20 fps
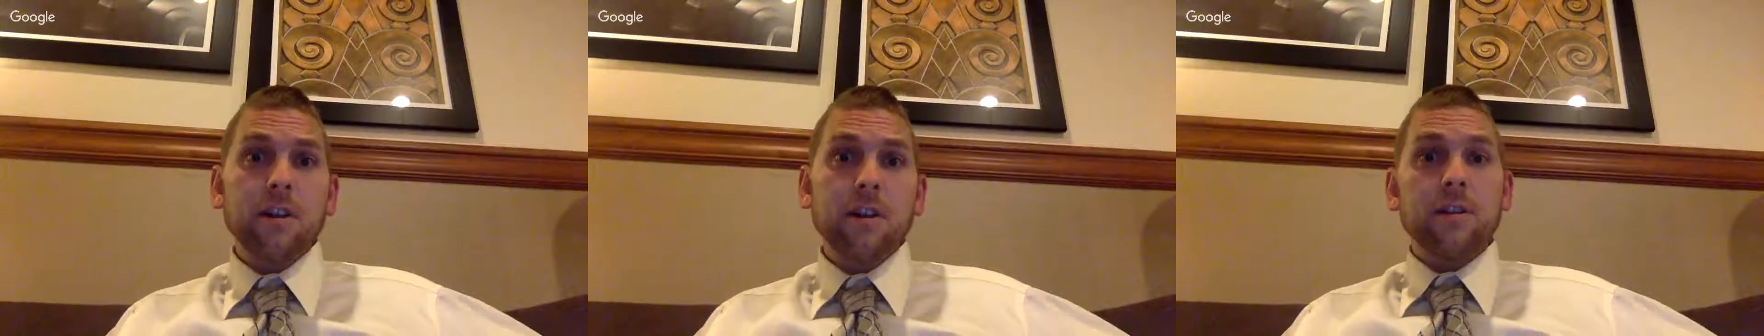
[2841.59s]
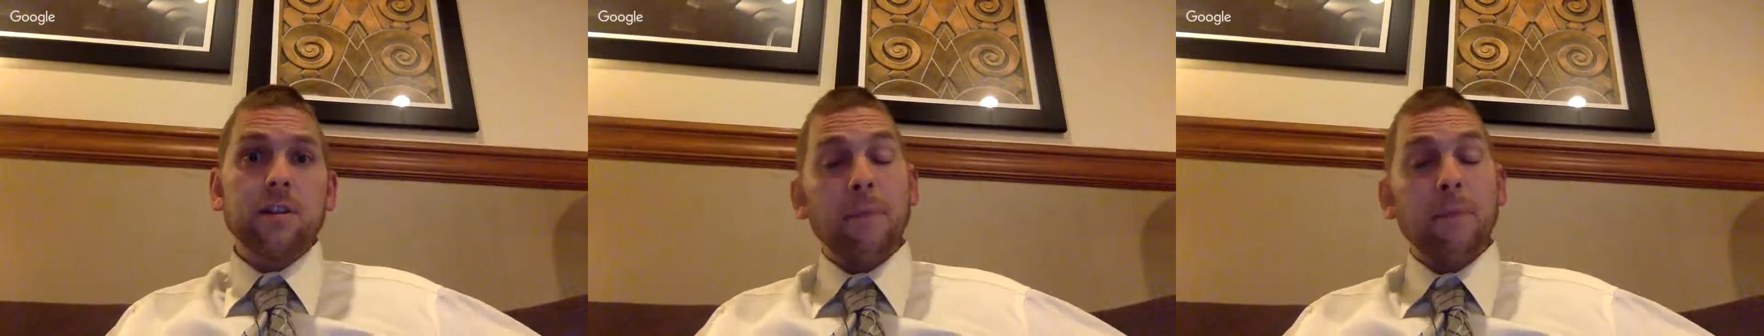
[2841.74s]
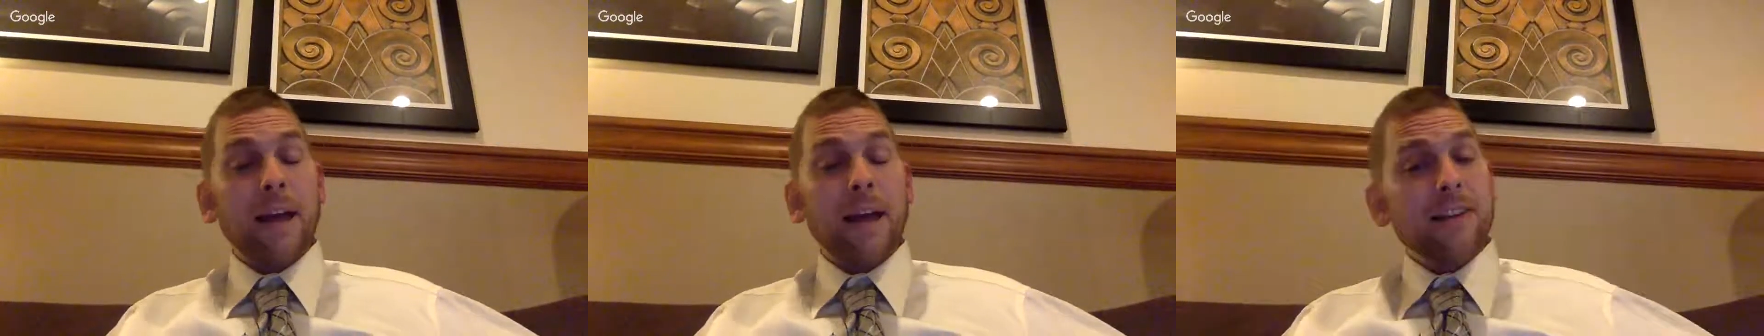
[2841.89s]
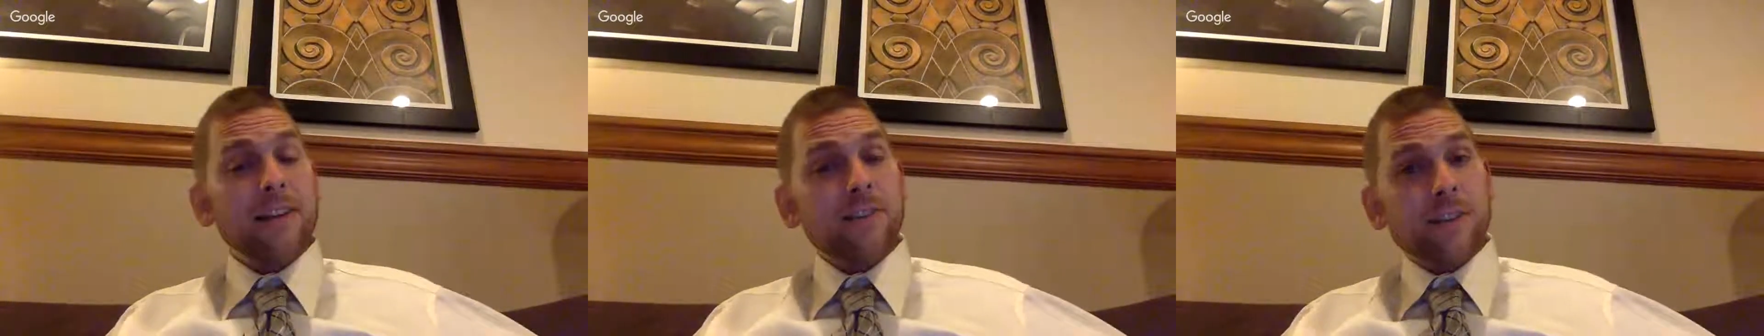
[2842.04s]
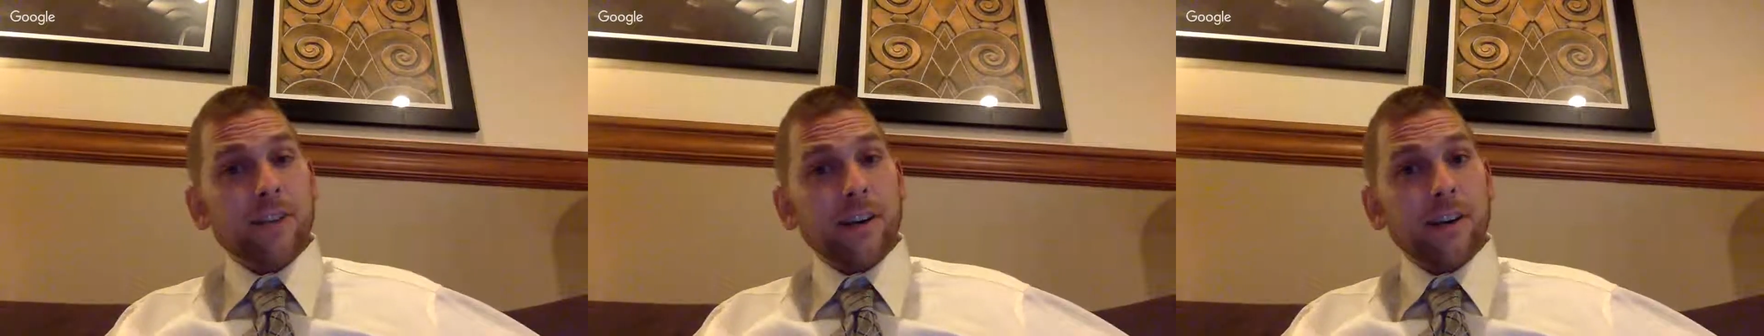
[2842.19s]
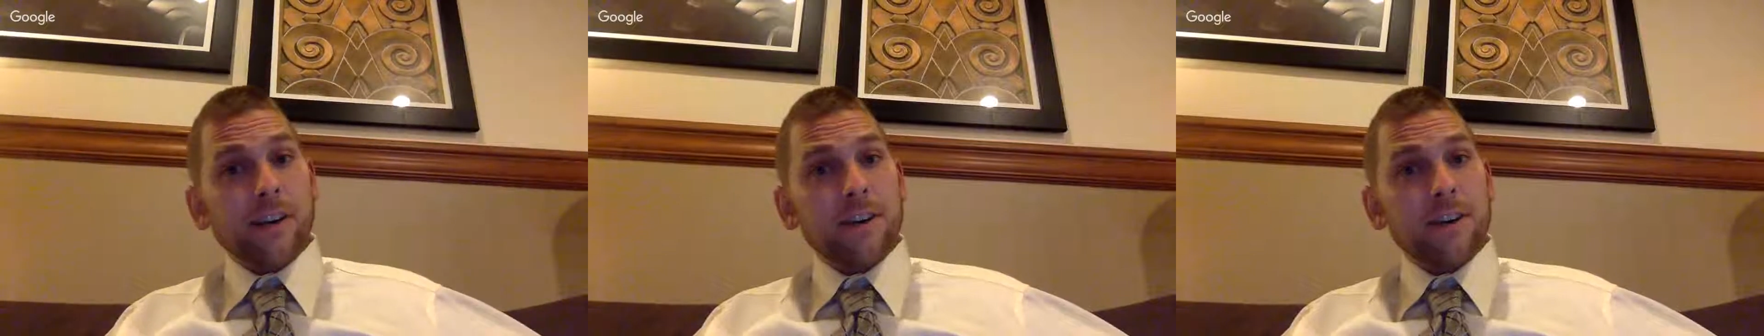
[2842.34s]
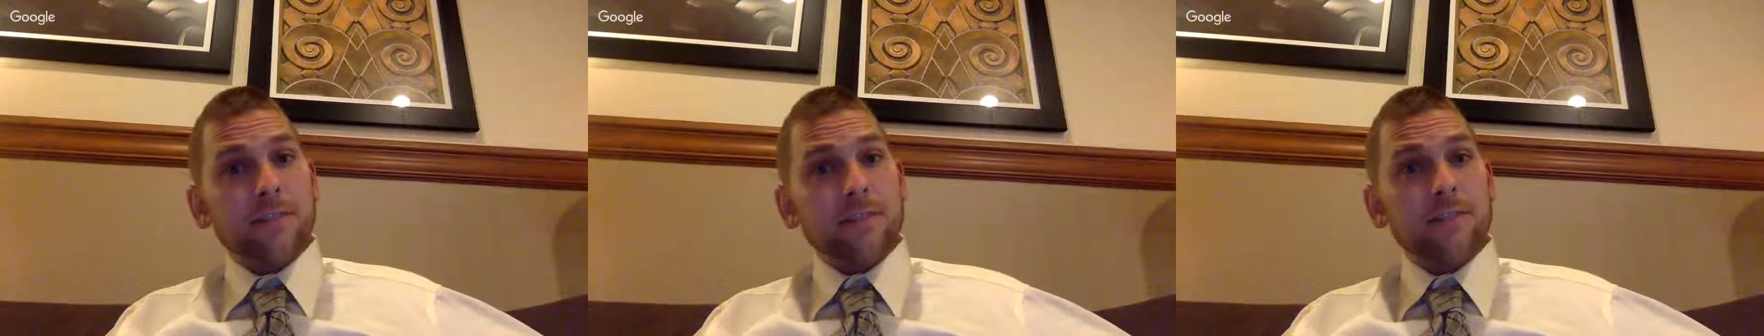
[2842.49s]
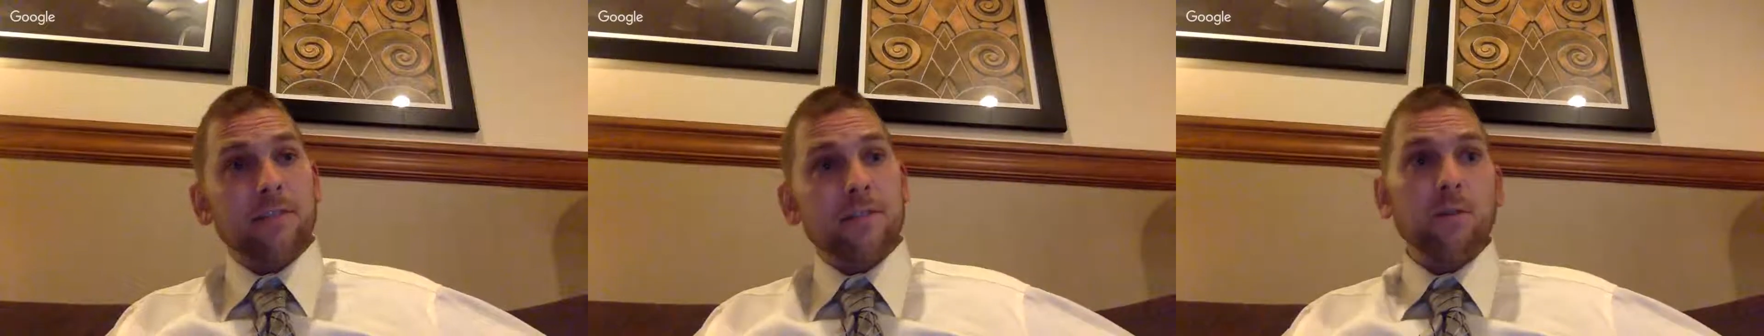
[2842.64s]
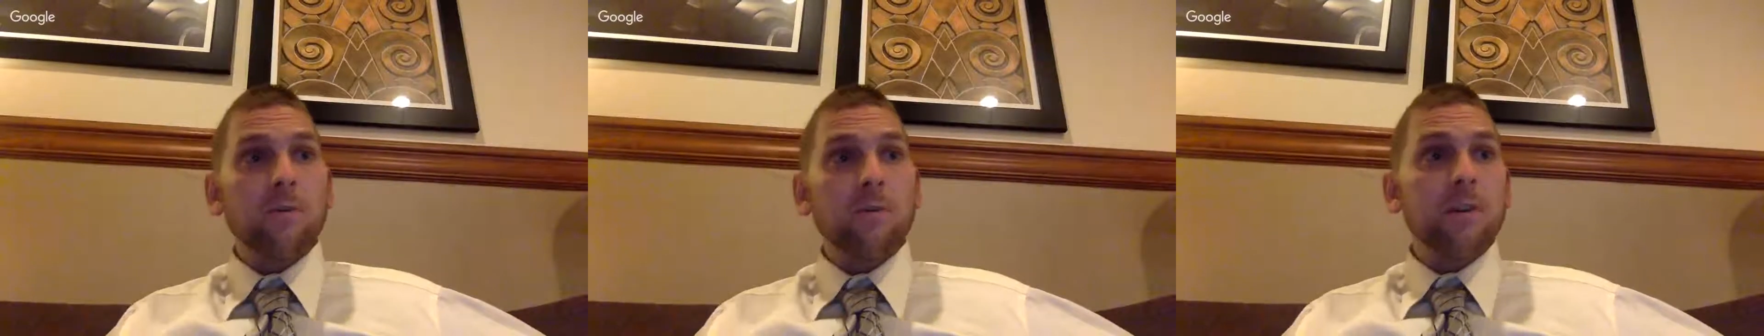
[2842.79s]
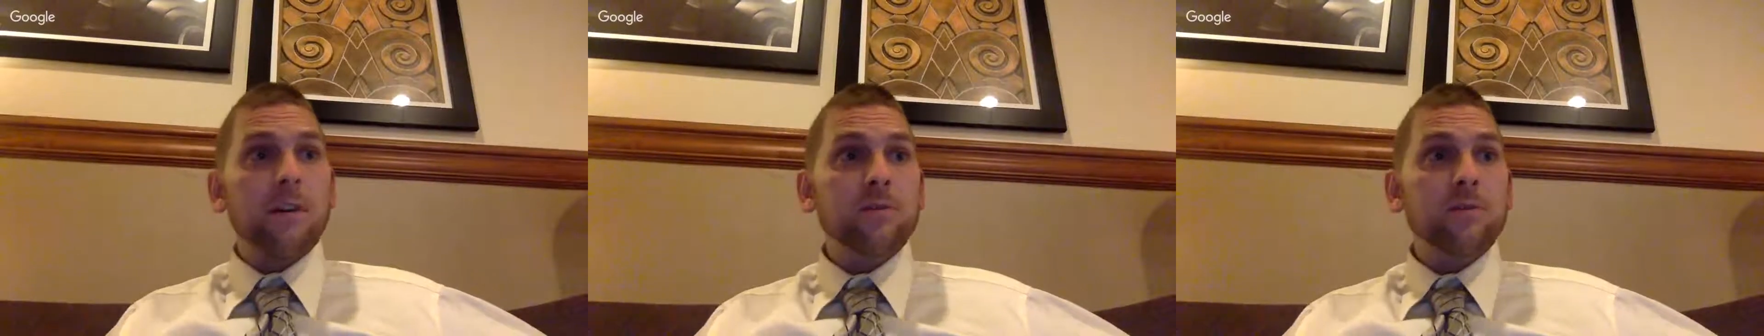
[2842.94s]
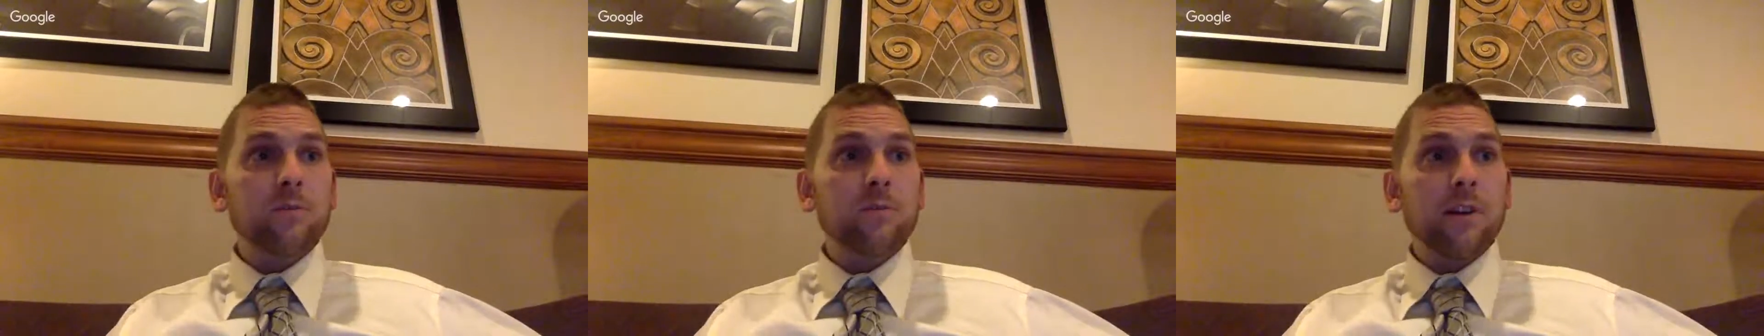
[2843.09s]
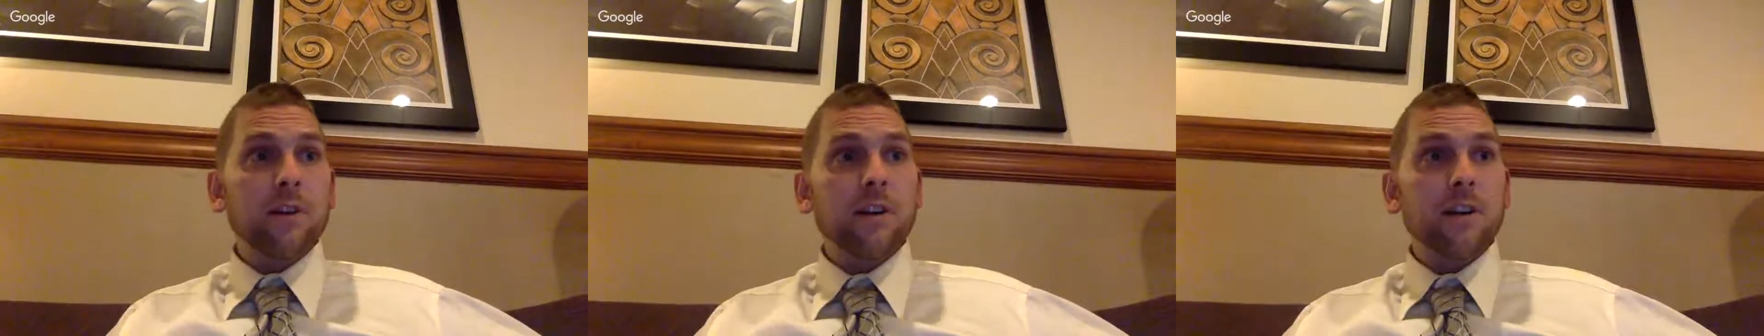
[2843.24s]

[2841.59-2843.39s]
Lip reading: The bad charities are the ones where